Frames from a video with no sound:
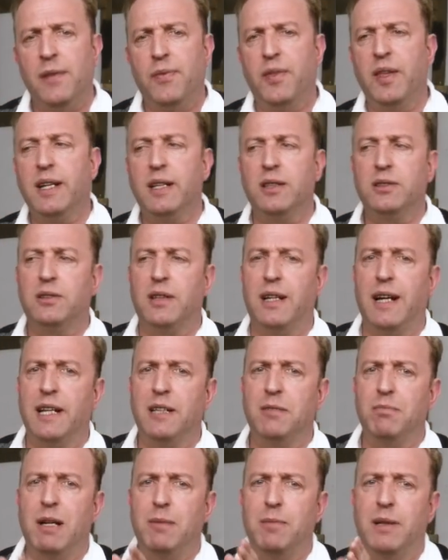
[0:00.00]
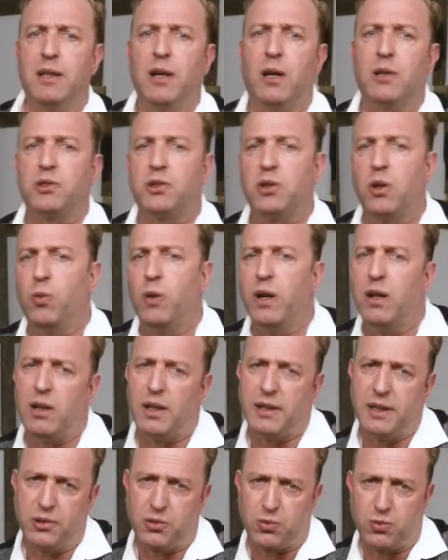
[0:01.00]
Things hadn't maybe gone so well
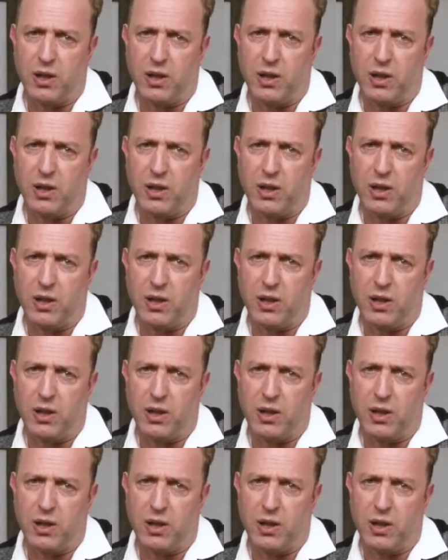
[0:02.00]
on his